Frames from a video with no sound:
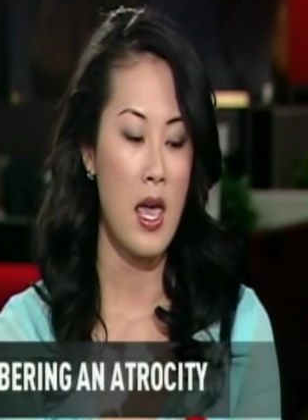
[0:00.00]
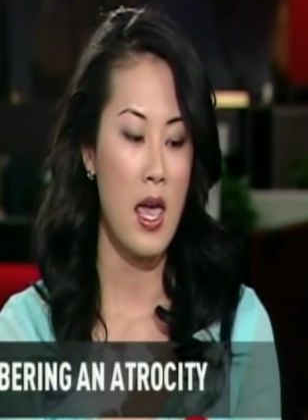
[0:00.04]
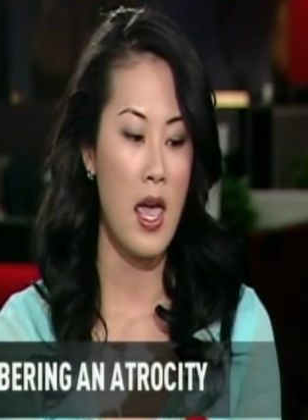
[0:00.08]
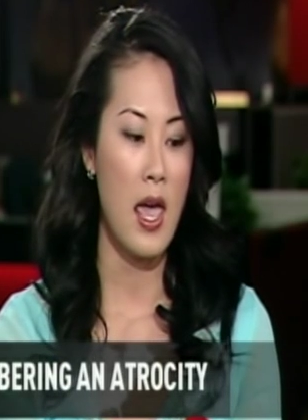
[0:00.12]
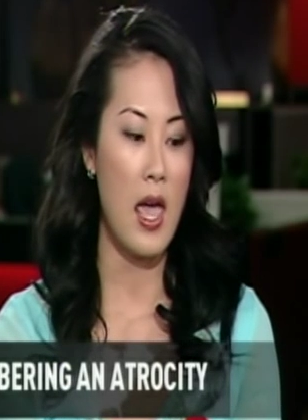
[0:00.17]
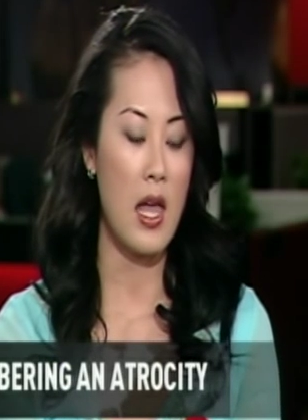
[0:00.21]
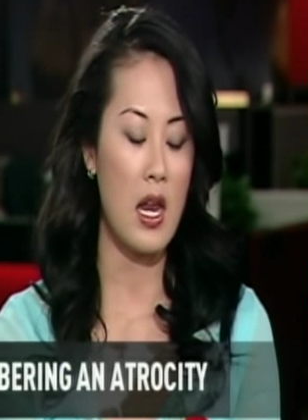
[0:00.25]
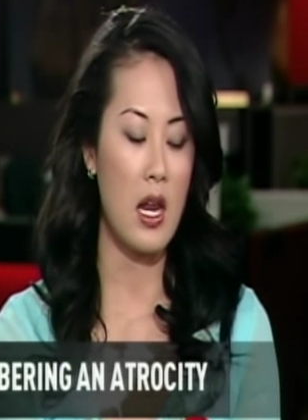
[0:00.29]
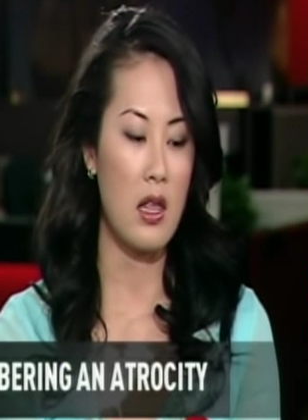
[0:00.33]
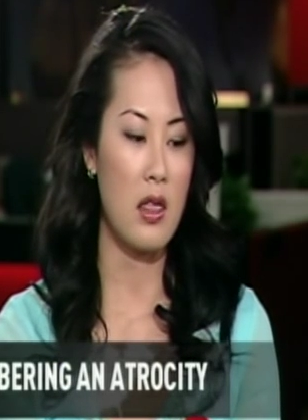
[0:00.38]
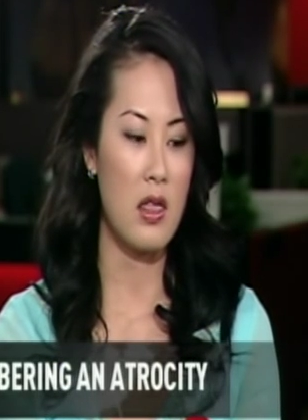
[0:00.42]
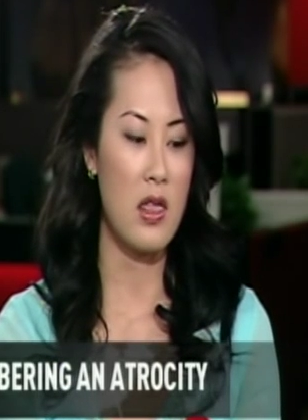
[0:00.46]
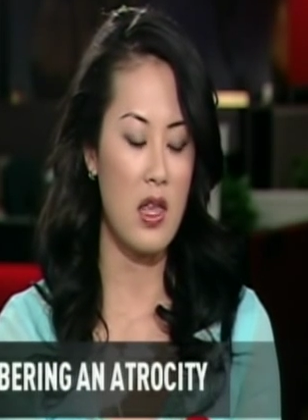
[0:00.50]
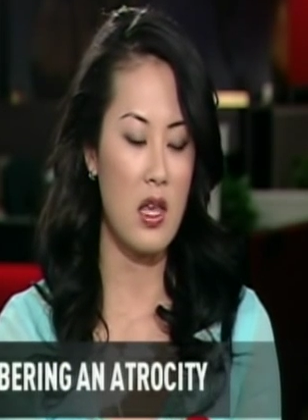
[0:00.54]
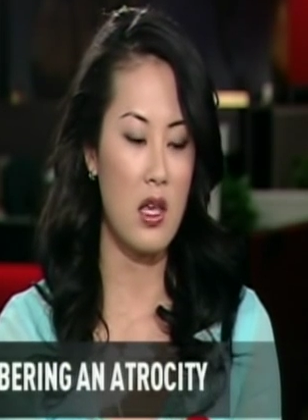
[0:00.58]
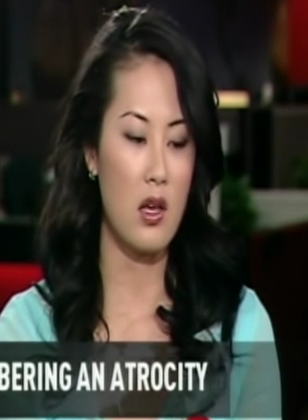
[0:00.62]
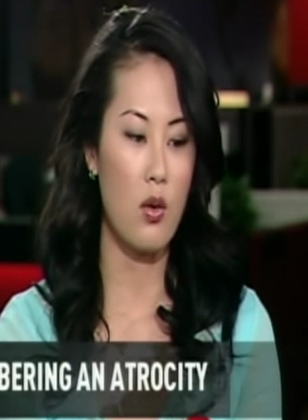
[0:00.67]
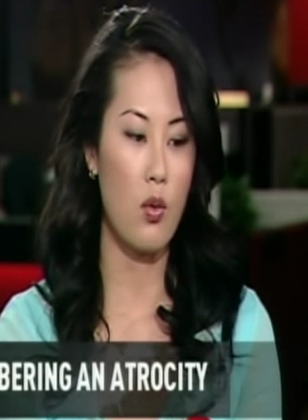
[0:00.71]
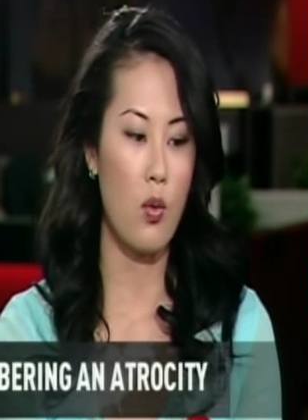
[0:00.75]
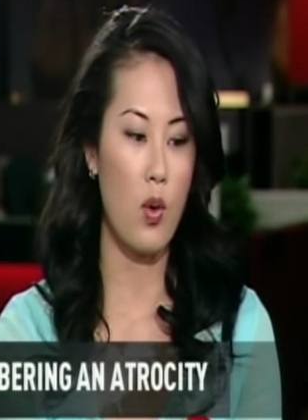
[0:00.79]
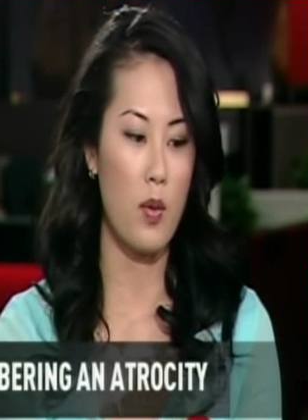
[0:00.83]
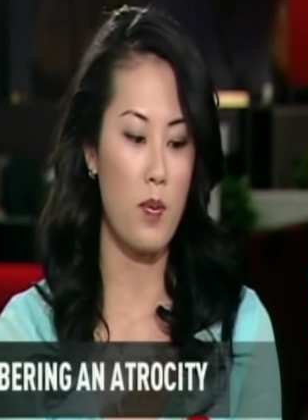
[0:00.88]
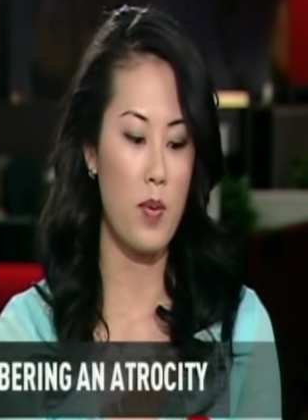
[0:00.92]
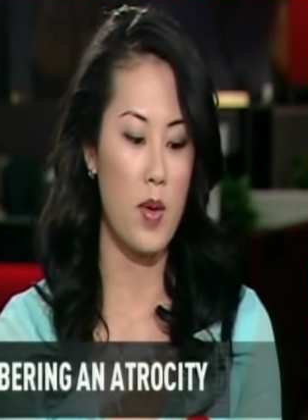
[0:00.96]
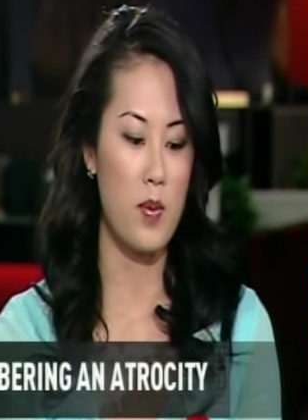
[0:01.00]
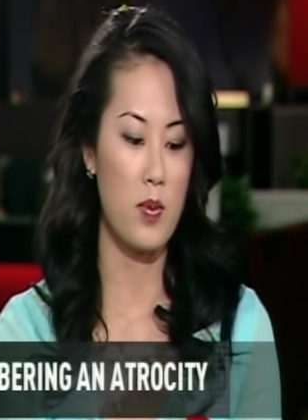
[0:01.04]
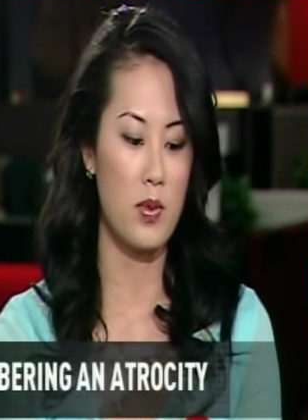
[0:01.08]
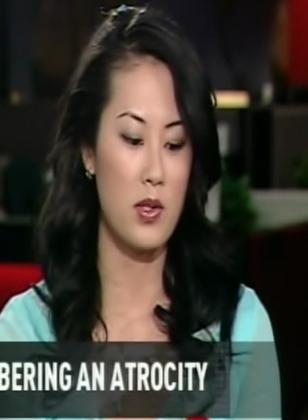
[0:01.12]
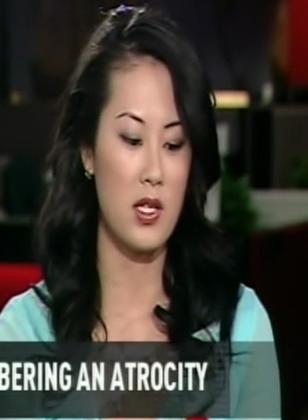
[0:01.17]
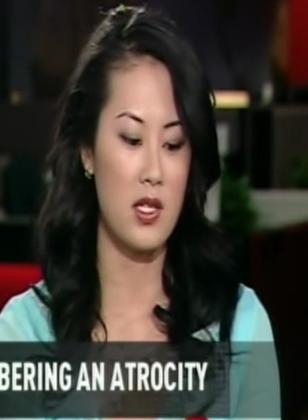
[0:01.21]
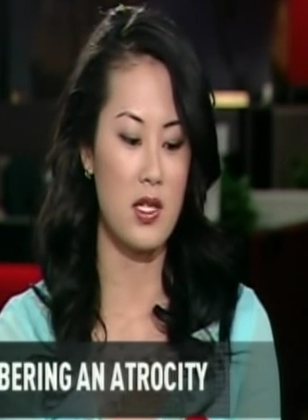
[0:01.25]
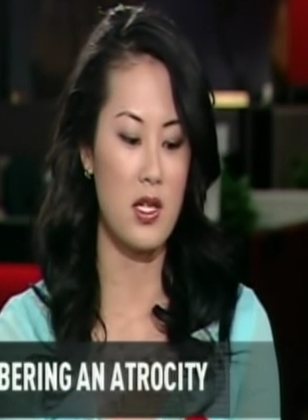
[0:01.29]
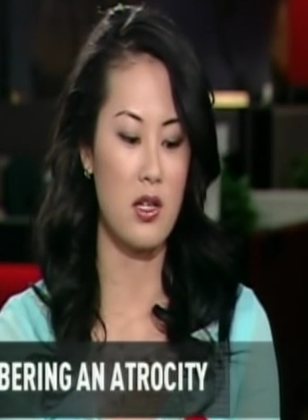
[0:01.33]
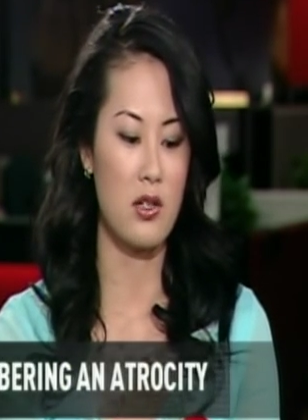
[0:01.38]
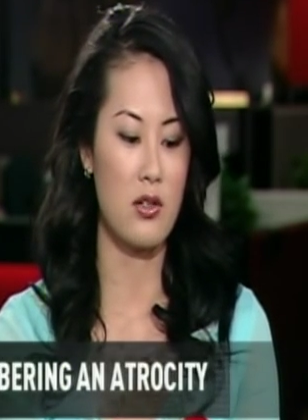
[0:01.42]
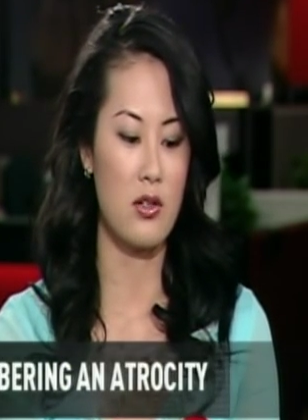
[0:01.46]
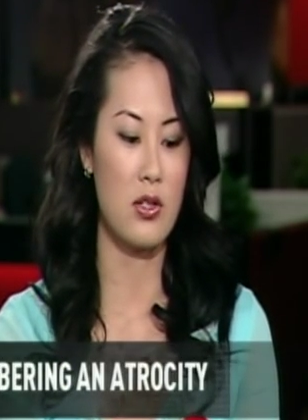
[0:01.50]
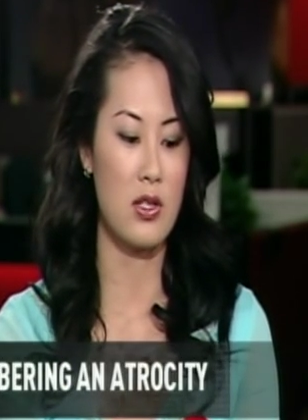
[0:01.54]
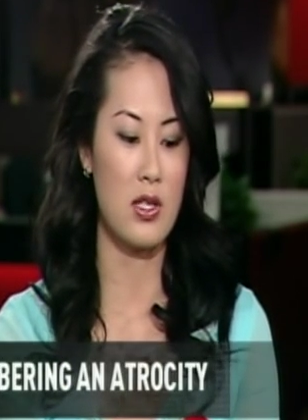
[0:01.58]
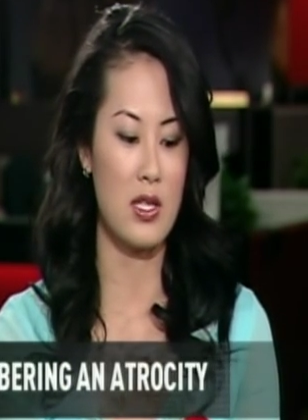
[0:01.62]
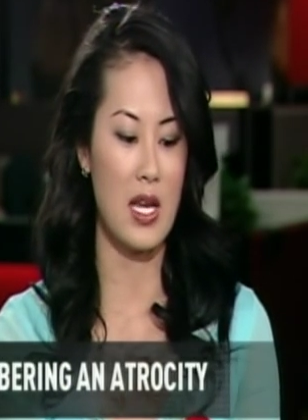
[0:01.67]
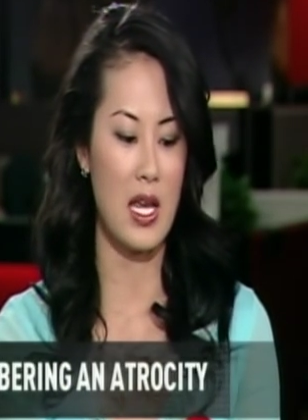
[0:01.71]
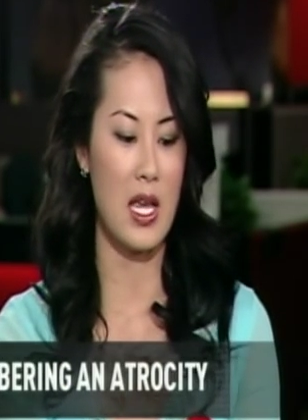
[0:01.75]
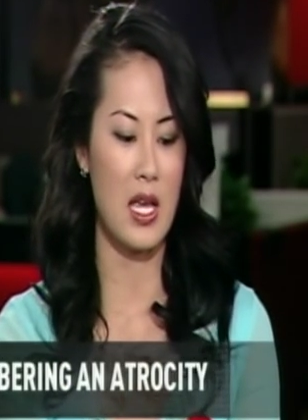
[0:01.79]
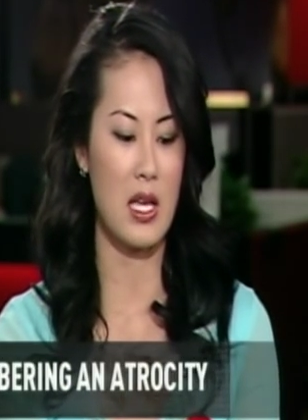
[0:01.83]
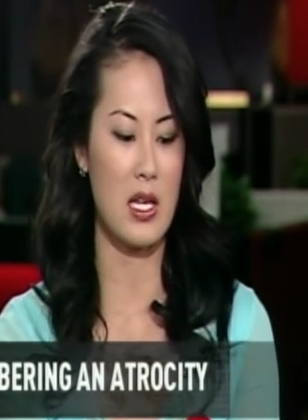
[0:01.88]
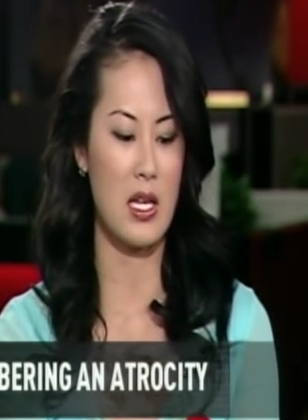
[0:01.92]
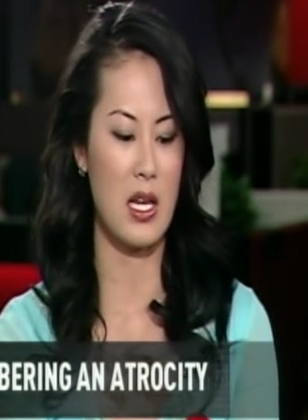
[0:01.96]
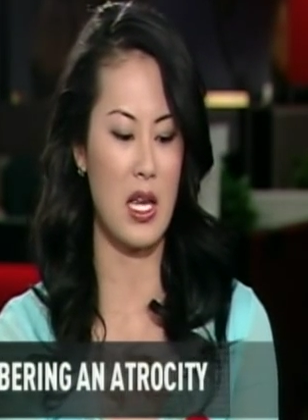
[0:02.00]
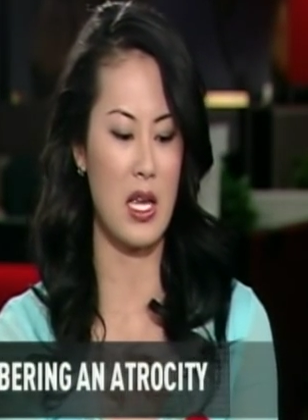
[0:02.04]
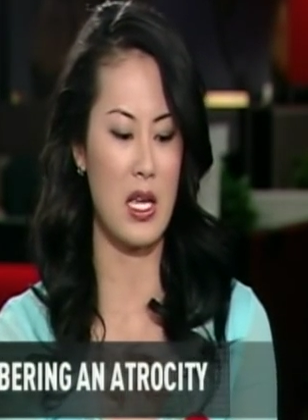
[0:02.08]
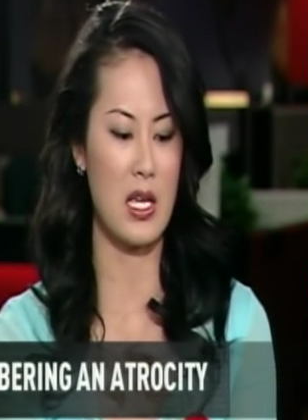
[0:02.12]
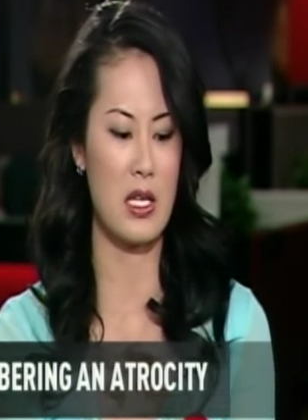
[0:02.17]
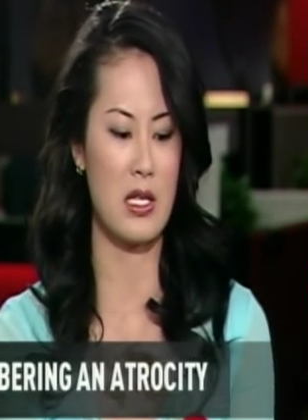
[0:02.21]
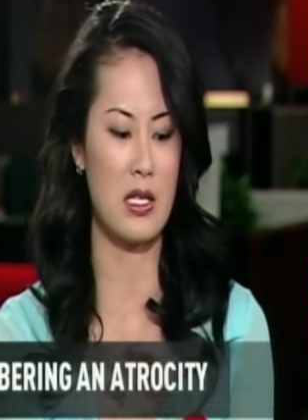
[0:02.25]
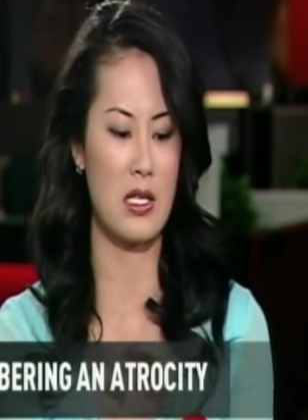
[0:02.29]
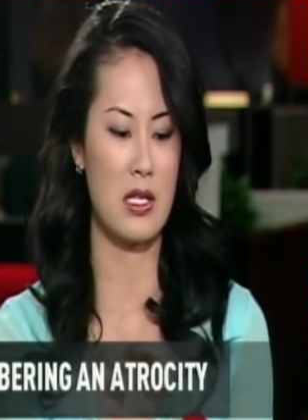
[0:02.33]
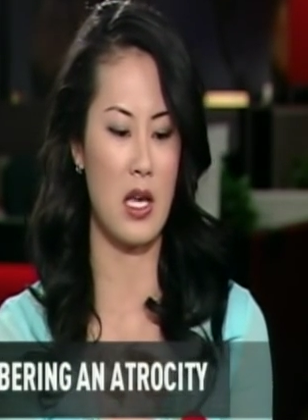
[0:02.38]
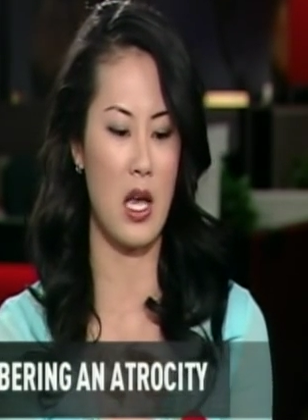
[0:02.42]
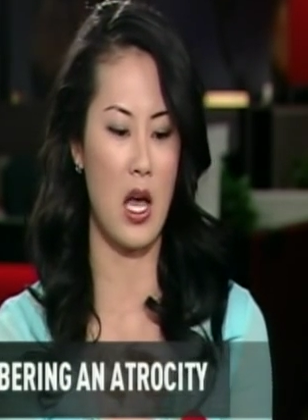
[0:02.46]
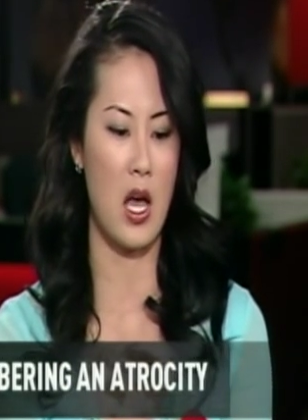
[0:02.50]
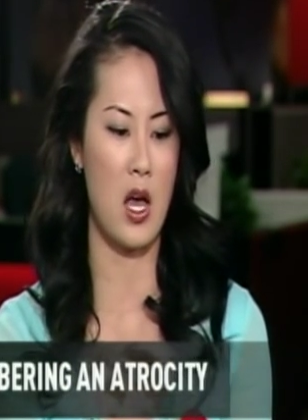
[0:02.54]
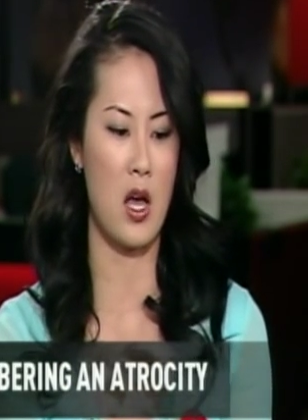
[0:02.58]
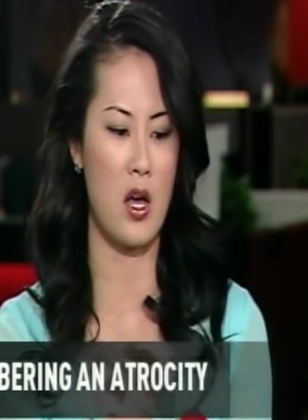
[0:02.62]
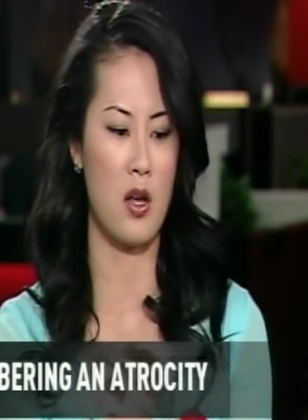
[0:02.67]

And I think what people need to understand is